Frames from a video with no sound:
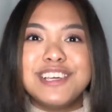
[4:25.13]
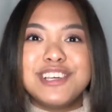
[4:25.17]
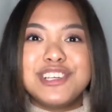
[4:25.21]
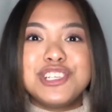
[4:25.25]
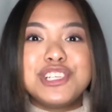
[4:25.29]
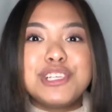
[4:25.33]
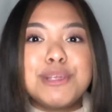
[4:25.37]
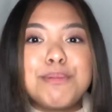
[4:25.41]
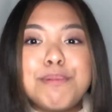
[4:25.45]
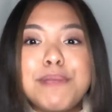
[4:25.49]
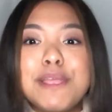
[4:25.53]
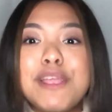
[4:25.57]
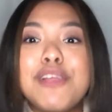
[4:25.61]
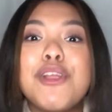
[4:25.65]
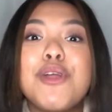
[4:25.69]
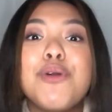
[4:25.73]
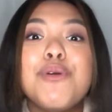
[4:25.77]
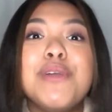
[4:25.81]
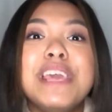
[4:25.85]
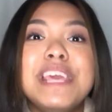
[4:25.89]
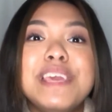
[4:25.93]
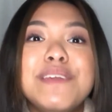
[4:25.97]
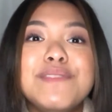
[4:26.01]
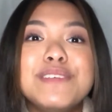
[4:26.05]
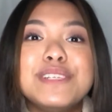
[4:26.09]

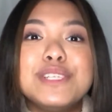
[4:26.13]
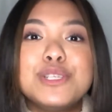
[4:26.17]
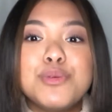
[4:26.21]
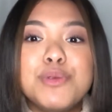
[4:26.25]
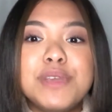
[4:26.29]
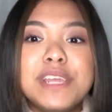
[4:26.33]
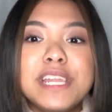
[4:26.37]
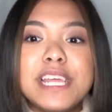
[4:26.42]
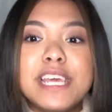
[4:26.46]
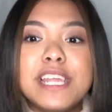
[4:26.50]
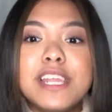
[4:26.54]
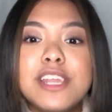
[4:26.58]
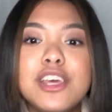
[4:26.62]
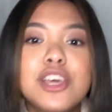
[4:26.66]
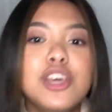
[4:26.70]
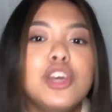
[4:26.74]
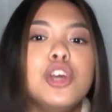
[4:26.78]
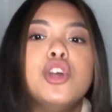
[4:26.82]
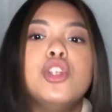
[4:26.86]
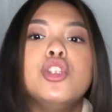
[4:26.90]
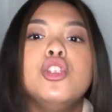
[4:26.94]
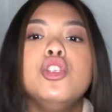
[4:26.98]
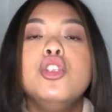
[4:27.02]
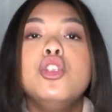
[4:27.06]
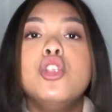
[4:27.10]
Shapiro even tweeted,
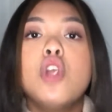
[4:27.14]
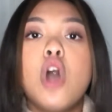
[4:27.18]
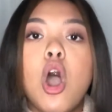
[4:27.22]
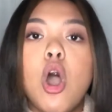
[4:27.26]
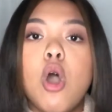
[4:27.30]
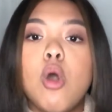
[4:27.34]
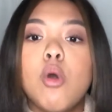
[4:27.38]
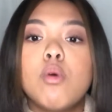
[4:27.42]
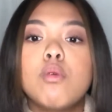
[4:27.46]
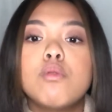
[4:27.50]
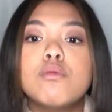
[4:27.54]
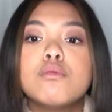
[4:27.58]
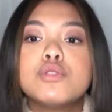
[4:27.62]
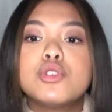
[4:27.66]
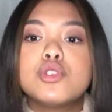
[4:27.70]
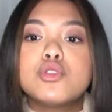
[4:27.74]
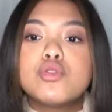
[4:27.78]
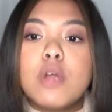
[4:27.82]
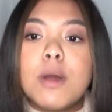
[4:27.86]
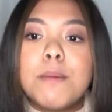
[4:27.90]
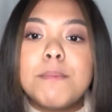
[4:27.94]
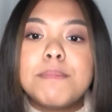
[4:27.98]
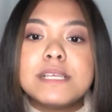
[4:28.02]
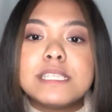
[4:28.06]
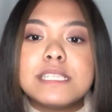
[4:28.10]
"No,
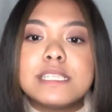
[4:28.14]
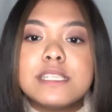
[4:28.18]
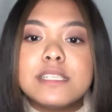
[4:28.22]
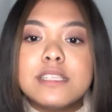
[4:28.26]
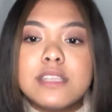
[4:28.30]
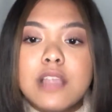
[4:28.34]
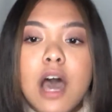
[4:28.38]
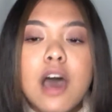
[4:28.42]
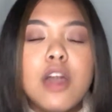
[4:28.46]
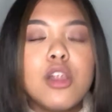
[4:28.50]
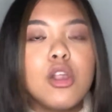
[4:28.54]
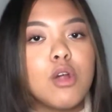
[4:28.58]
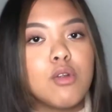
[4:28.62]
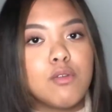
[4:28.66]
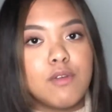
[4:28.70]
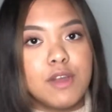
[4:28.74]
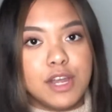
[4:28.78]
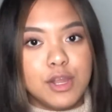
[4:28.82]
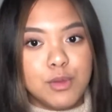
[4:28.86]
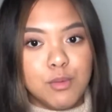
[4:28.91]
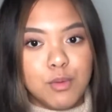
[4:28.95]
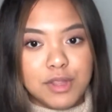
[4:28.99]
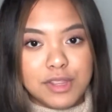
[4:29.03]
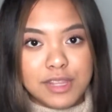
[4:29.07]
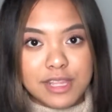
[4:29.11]
Trump has not
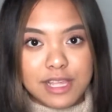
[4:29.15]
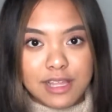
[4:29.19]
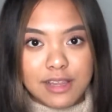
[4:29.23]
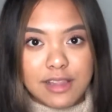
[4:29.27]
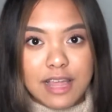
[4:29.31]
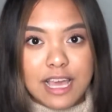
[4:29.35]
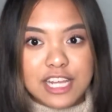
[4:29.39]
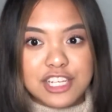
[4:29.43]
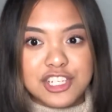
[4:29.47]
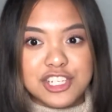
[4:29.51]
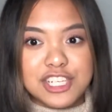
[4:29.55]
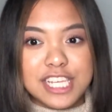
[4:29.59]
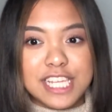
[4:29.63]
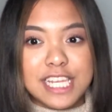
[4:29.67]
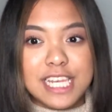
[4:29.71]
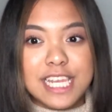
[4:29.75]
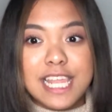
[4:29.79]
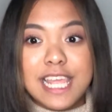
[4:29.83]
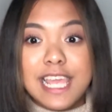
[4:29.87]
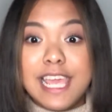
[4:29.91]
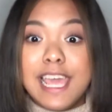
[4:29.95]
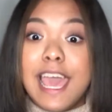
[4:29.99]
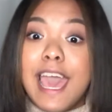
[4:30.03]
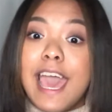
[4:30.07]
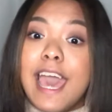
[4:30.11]
already won the election,
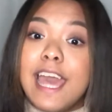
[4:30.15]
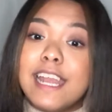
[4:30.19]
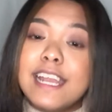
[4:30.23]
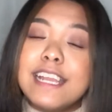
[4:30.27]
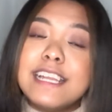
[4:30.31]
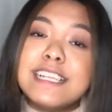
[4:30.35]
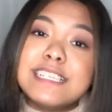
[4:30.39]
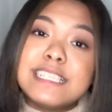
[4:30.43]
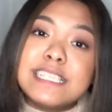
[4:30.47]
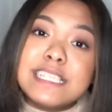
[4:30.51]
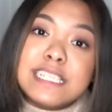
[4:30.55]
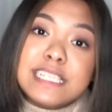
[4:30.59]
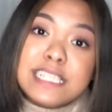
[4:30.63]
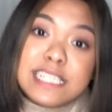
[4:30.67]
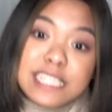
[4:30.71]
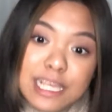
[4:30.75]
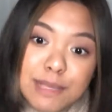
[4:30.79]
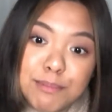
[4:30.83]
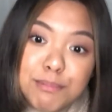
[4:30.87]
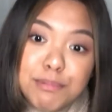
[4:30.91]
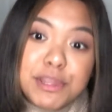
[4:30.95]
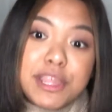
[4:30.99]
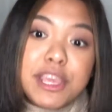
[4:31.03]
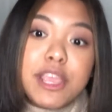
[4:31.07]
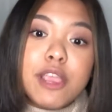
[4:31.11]
and it is
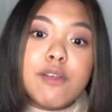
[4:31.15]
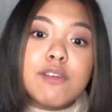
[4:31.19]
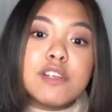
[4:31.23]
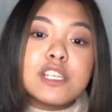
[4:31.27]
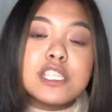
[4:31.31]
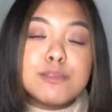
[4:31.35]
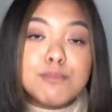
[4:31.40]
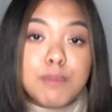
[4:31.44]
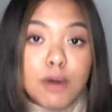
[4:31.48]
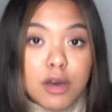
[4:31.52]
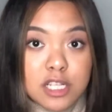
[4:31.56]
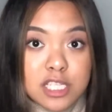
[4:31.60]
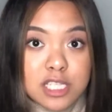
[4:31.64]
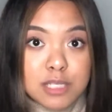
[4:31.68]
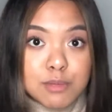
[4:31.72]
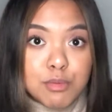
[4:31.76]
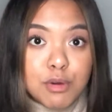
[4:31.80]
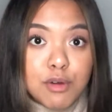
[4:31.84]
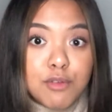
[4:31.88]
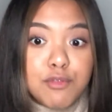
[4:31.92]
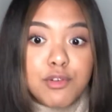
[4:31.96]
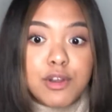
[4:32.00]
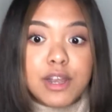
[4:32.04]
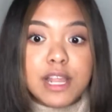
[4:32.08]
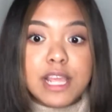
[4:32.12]
deeply
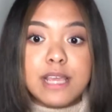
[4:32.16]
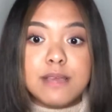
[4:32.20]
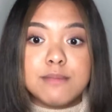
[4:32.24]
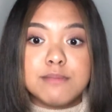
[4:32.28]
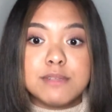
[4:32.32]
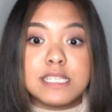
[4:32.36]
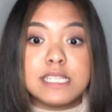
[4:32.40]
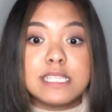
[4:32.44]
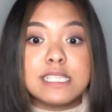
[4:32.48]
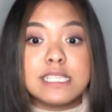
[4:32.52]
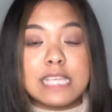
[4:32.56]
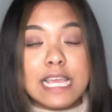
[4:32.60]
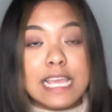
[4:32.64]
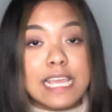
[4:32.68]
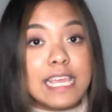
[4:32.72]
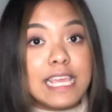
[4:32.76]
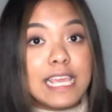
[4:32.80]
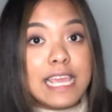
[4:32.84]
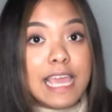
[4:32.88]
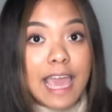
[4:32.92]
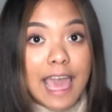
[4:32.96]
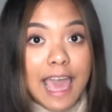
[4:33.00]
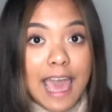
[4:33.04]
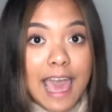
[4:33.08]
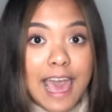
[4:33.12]
irresponsible for him to say
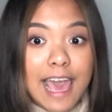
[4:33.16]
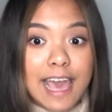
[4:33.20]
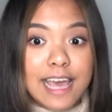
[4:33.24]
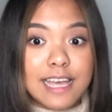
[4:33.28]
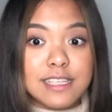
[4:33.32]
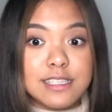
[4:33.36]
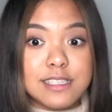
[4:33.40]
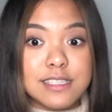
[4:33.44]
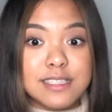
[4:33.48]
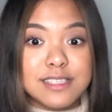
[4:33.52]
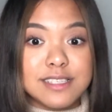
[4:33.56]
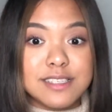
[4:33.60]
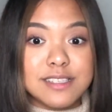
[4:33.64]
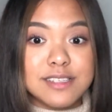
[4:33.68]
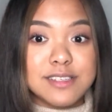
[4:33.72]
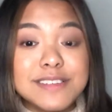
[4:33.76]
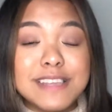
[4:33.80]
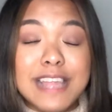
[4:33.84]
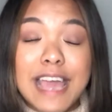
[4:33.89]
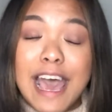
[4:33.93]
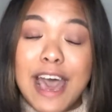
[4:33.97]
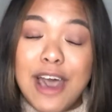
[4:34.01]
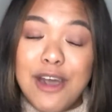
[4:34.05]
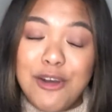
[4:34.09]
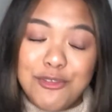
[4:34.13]
he has."
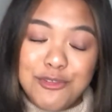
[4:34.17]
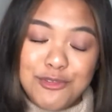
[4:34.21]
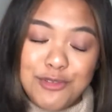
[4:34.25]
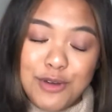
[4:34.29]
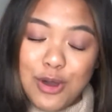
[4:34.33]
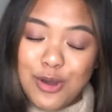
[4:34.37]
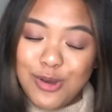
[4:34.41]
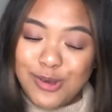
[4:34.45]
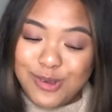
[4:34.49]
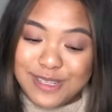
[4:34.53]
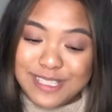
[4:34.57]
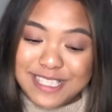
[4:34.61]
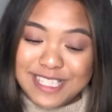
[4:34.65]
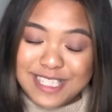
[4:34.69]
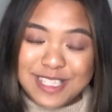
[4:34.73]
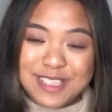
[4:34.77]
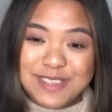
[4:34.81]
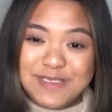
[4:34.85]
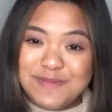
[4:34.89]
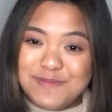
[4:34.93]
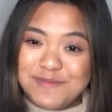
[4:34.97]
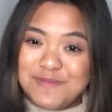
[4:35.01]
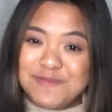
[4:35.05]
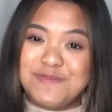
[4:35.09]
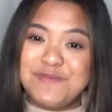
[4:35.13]
Now,
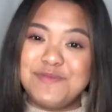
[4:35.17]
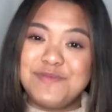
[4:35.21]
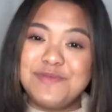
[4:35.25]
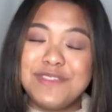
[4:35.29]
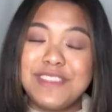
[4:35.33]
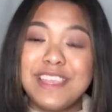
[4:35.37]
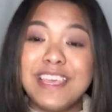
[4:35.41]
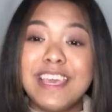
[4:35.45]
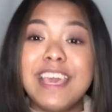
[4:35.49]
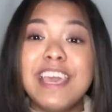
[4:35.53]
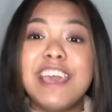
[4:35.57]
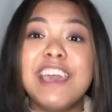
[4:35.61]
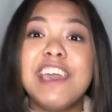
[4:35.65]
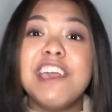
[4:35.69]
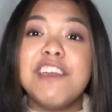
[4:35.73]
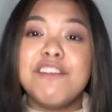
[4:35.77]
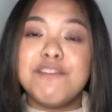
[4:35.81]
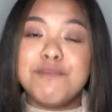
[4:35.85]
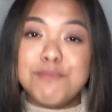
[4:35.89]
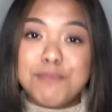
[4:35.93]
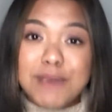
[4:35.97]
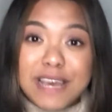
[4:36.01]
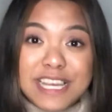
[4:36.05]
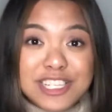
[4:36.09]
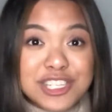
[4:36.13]
folks,
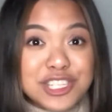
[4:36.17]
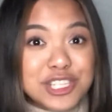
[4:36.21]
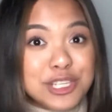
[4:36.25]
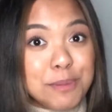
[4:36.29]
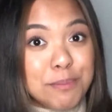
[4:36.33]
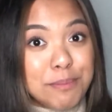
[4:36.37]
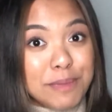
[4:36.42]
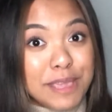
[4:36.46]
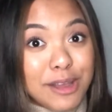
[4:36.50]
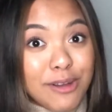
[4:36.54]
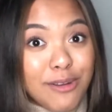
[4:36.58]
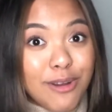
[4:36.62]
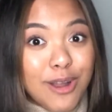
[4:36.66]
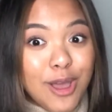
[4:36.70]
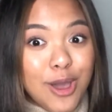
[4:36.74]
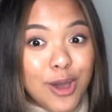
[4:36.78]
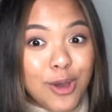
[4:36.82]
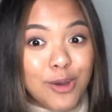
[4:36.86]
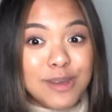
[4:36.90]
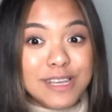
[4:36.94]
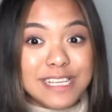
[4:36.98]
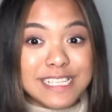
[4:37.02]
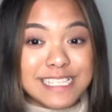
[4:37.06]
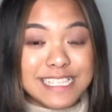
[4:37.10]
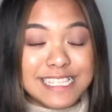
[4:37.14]
if Ben
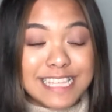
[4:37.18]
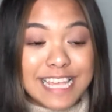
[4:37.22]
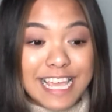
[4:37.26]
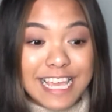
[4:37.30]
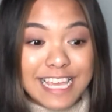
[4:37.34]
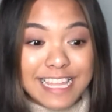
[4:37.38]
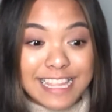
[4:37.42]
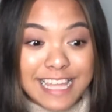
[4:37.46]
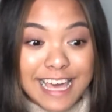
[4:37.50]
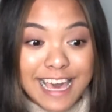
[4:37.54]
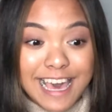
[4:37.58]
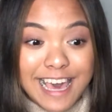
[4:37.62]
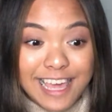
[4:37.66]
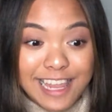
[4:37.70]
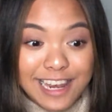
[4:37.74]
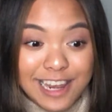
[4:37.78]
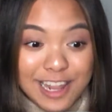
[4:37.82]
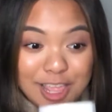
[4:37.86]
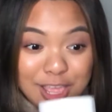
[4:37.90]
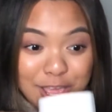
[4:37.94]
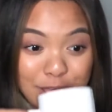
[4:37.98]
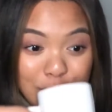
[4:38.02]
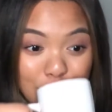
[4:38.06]
Shapiro is saying that,